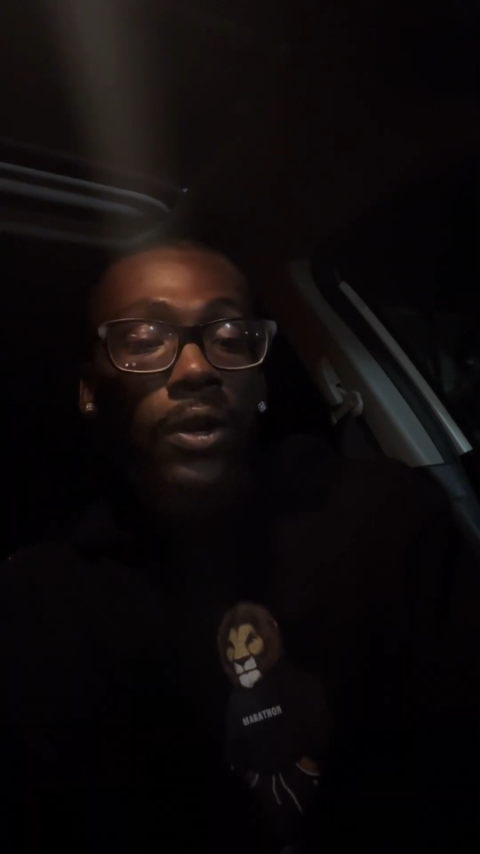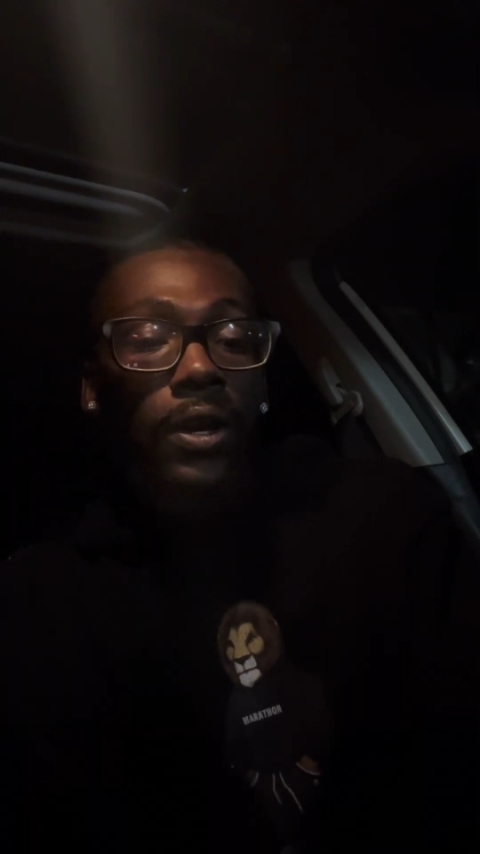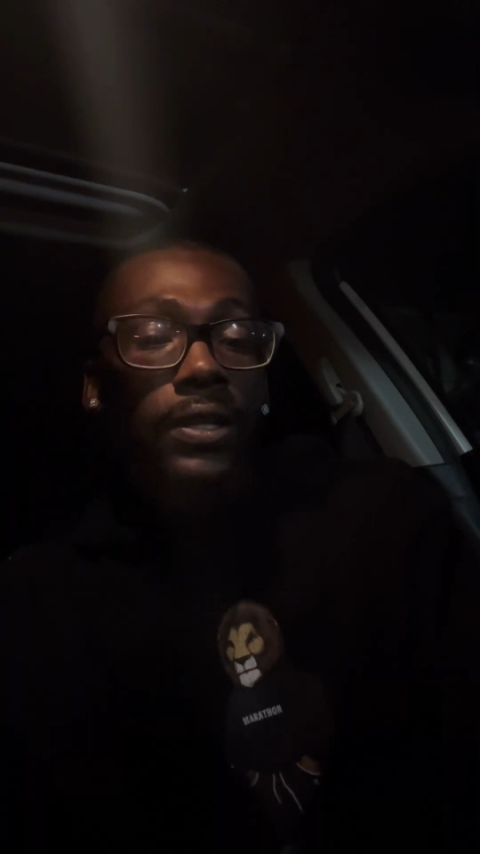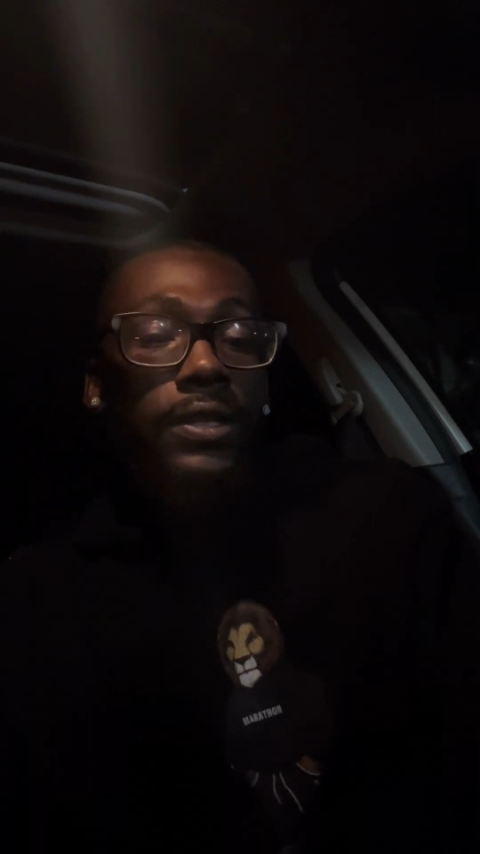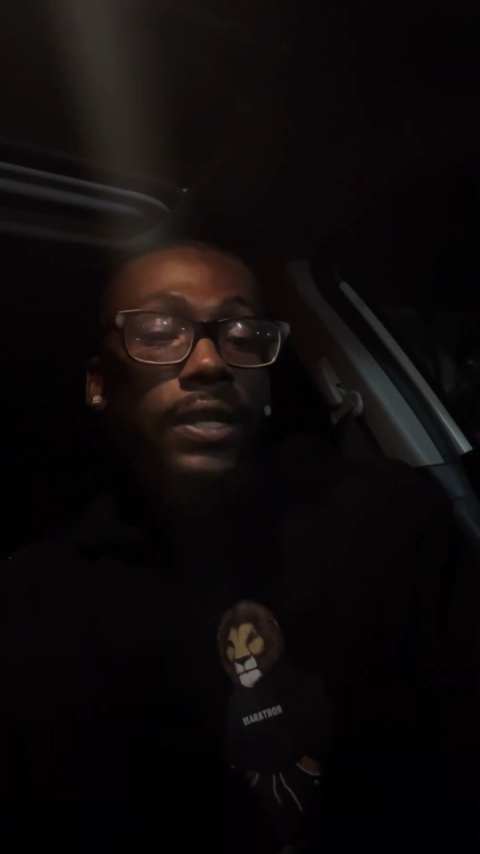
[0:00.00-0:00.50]

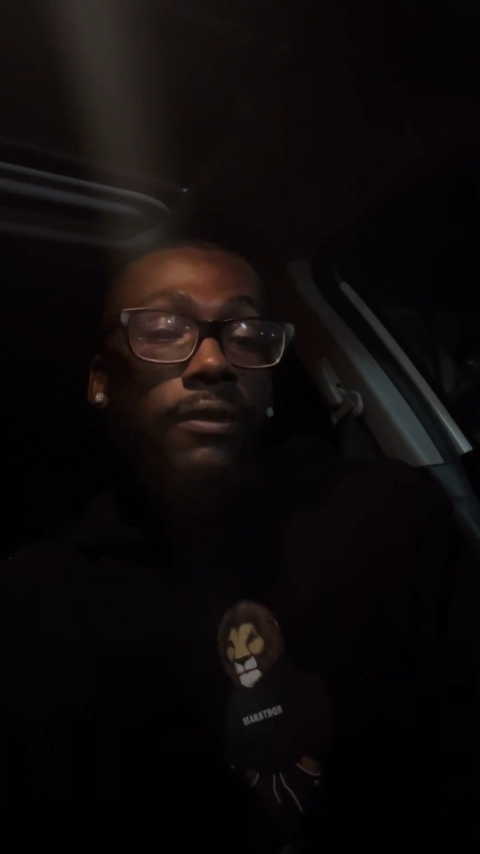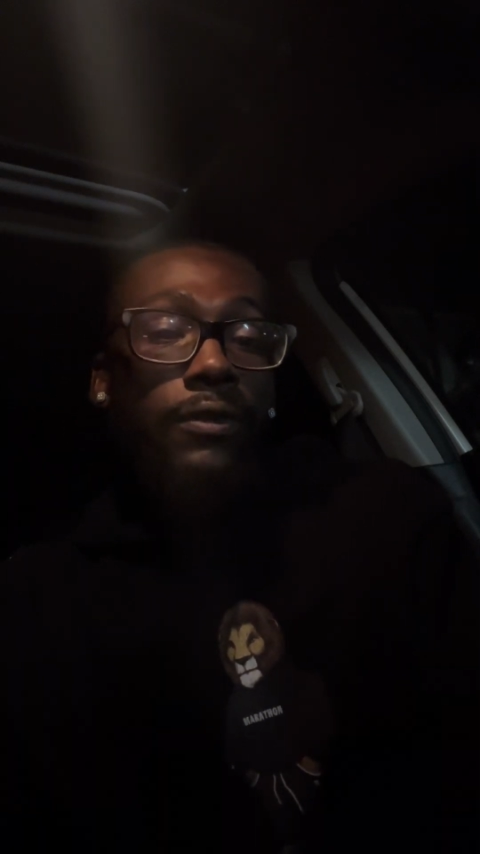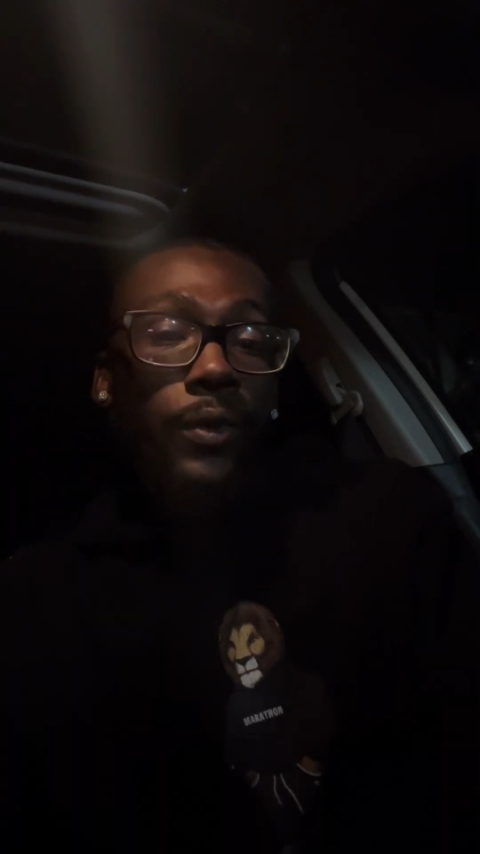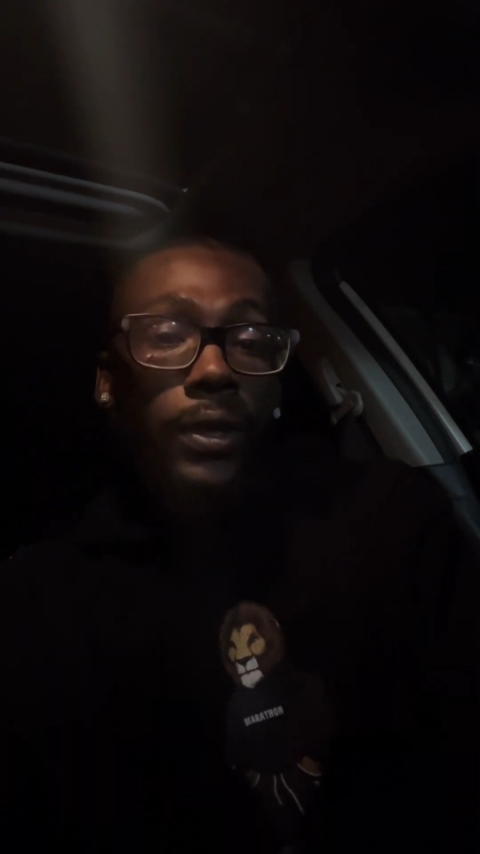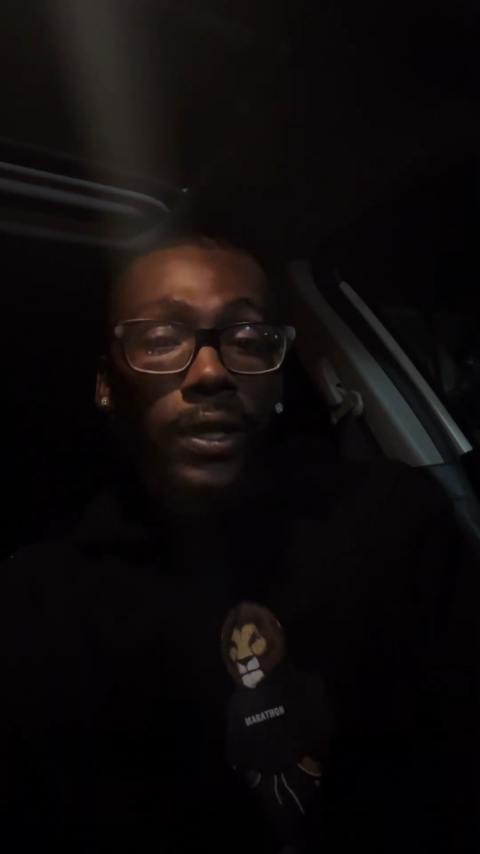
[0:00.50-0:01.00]
instead of
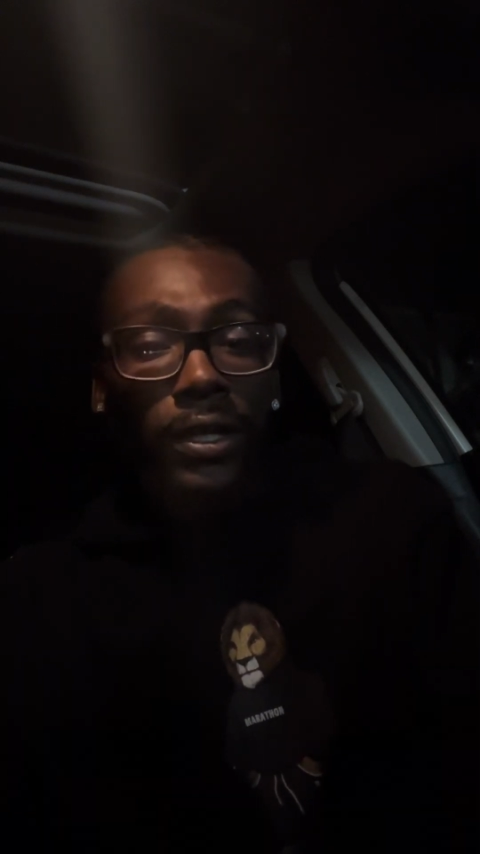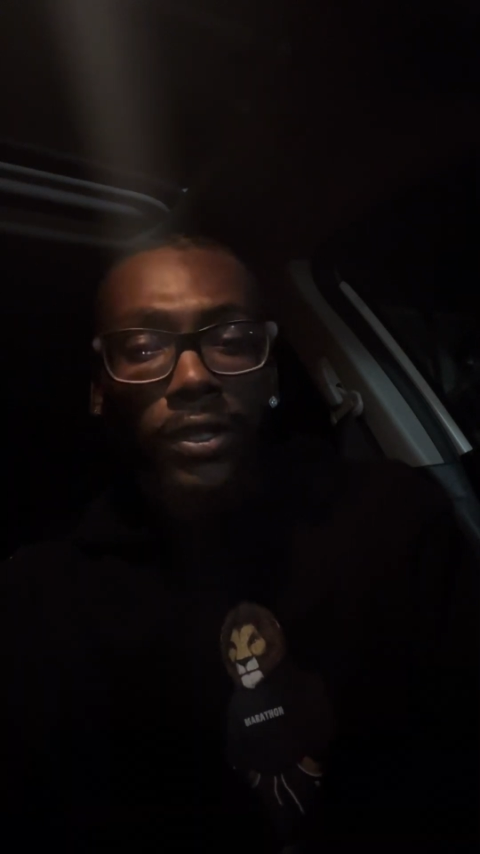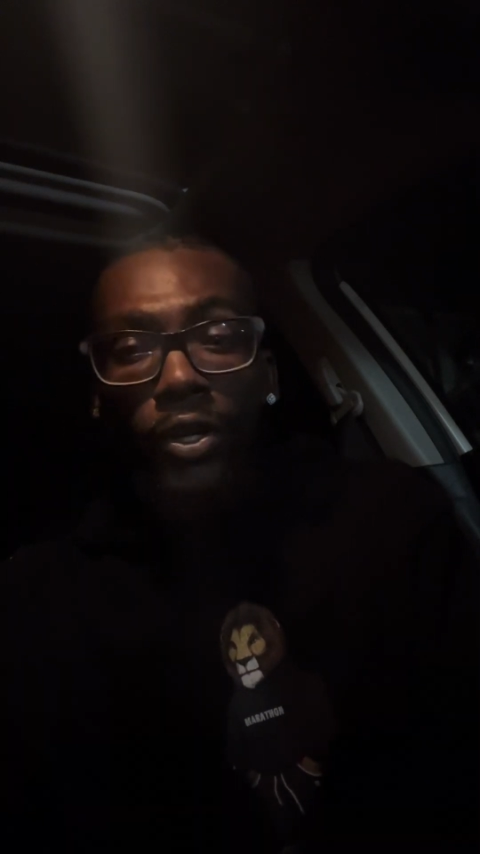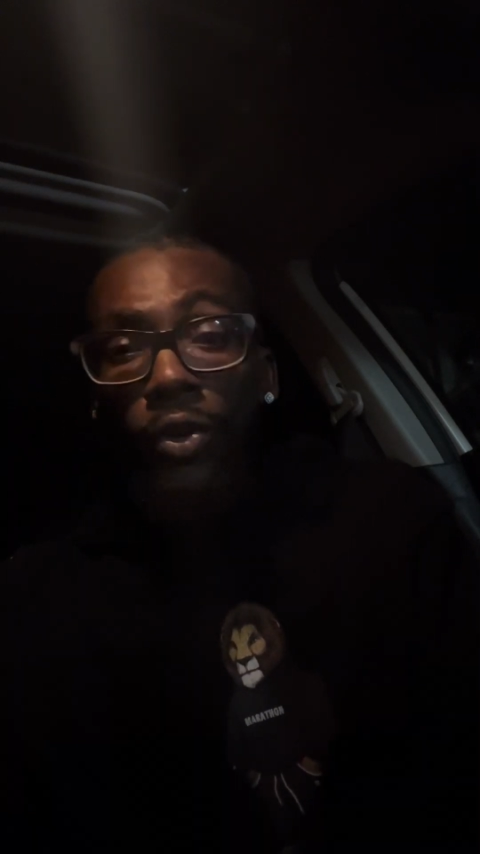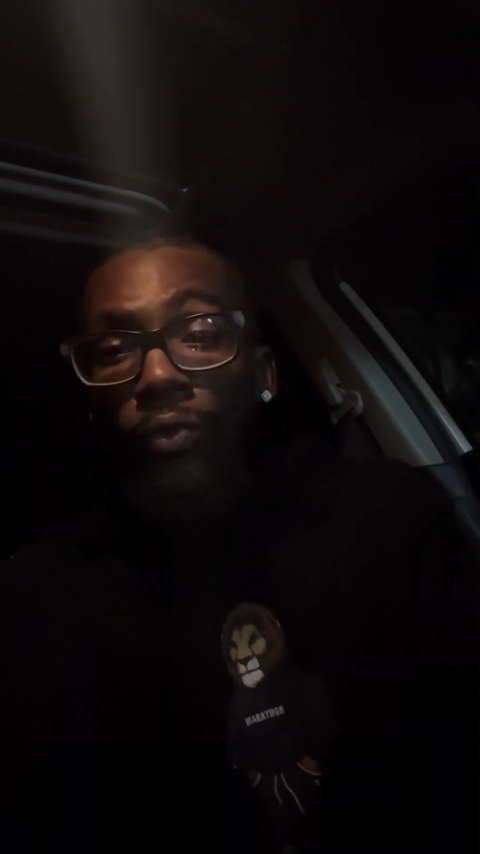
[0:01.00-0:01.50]
doing this,
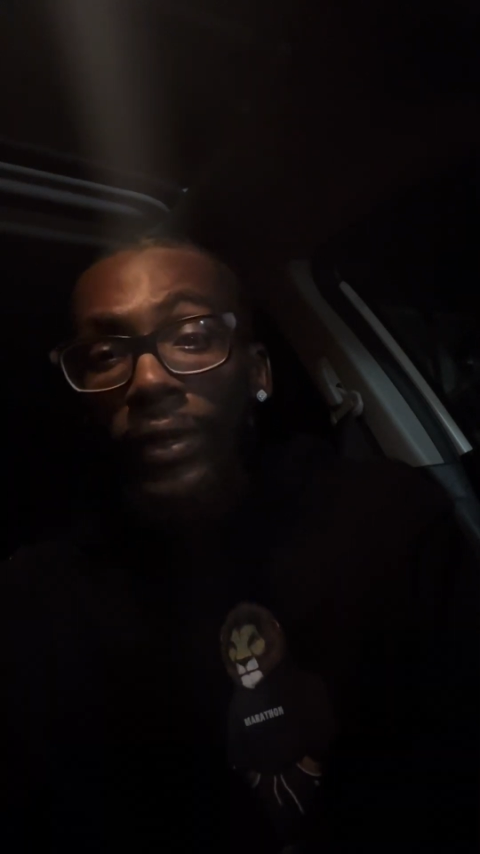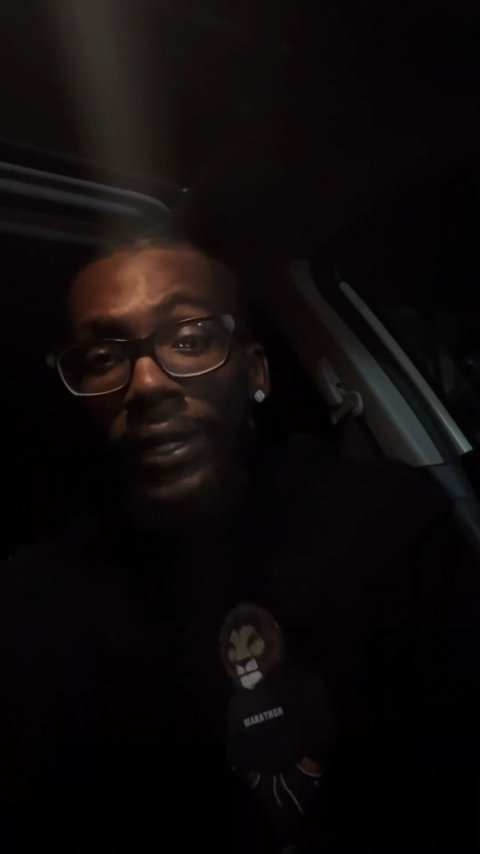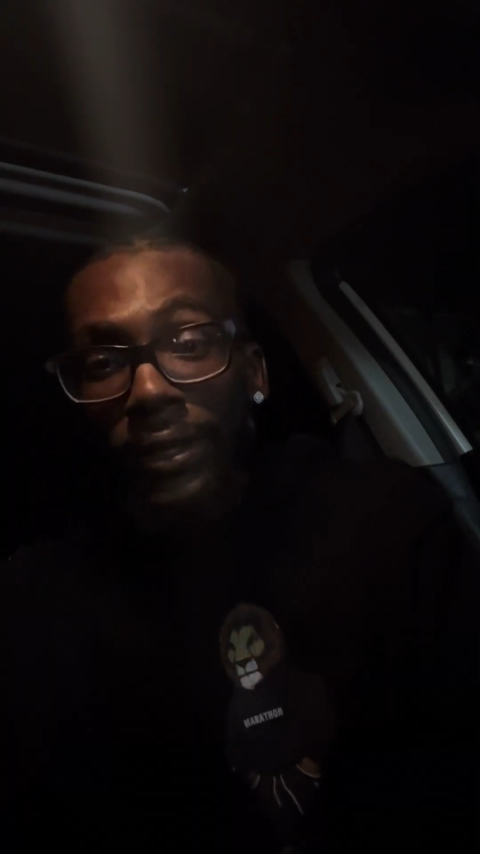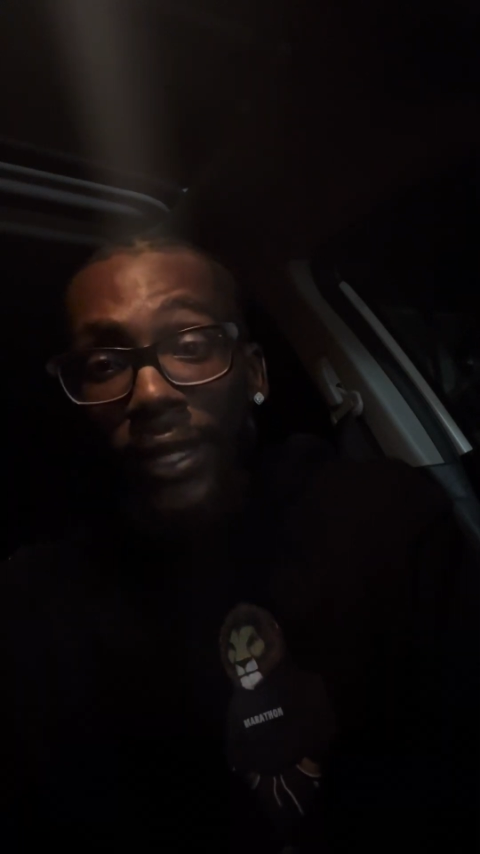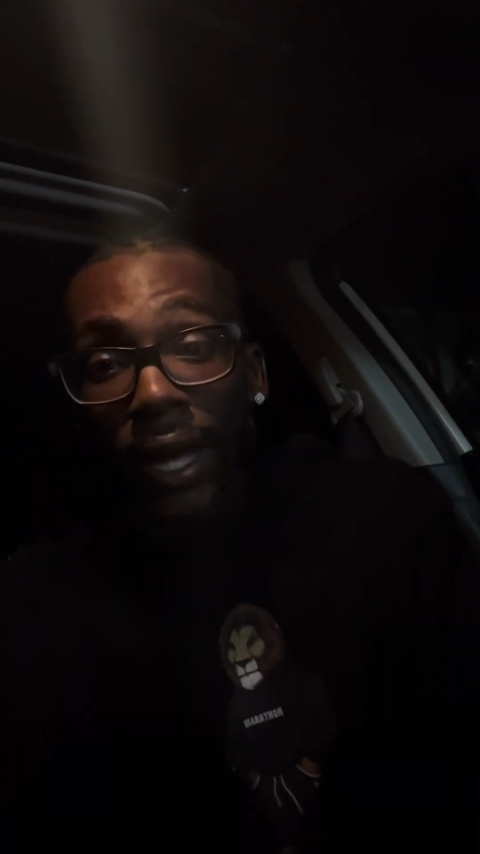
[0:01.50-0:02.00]
go read
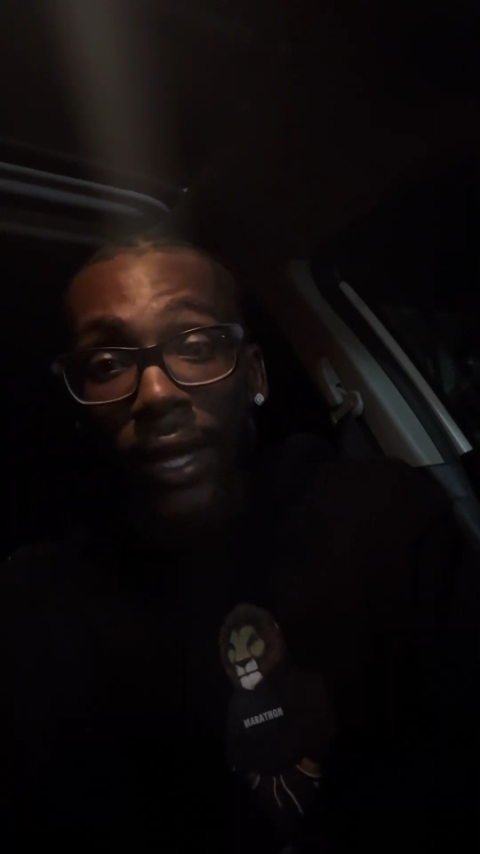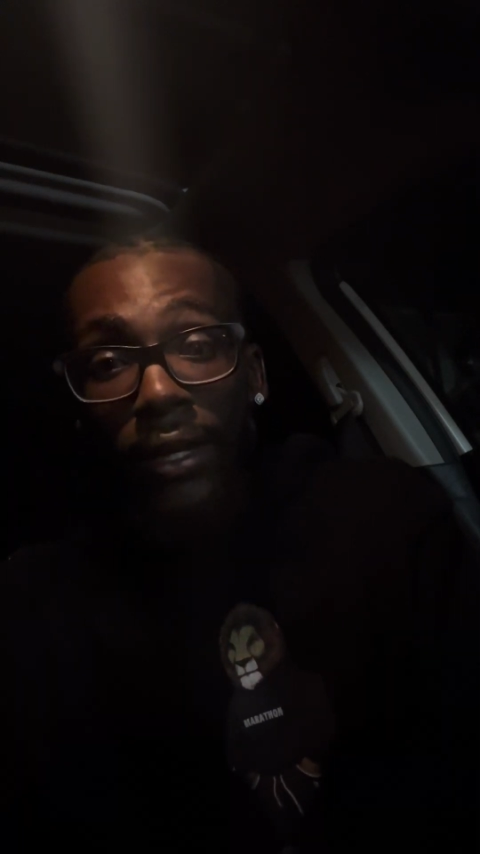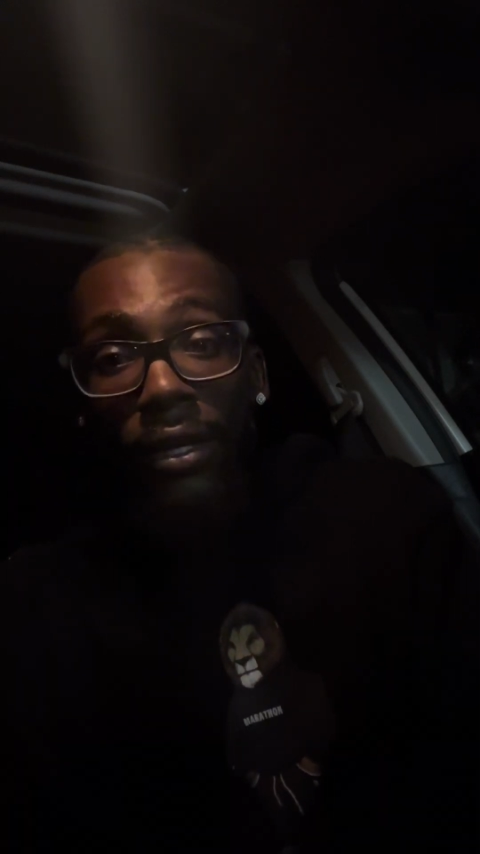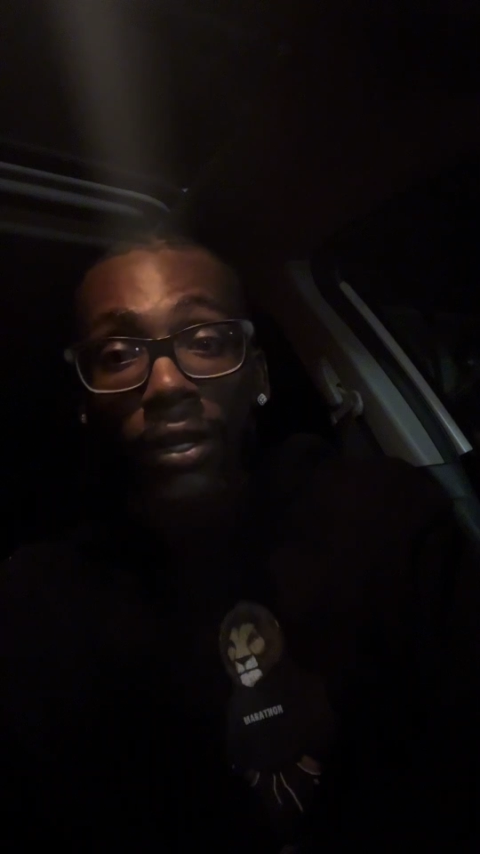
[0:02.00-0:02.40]
that.